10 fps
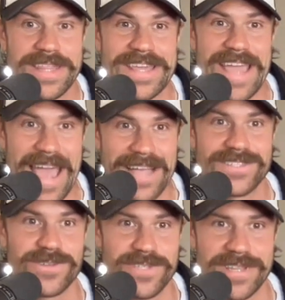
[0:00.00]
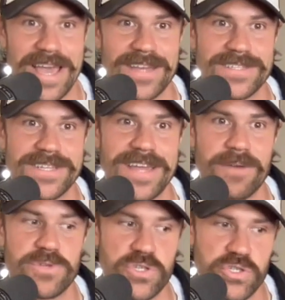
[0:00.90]
the answer to that is to
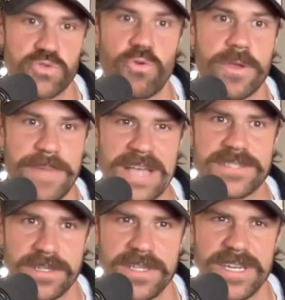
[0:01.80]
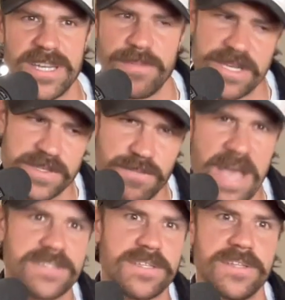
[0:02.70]
now destroy masculinity, because
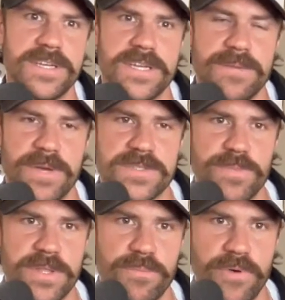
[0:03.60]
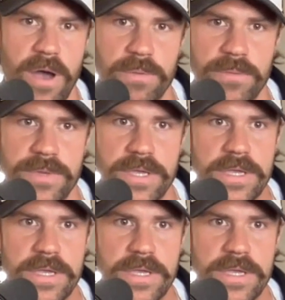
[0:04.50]
masculinity must be the problem.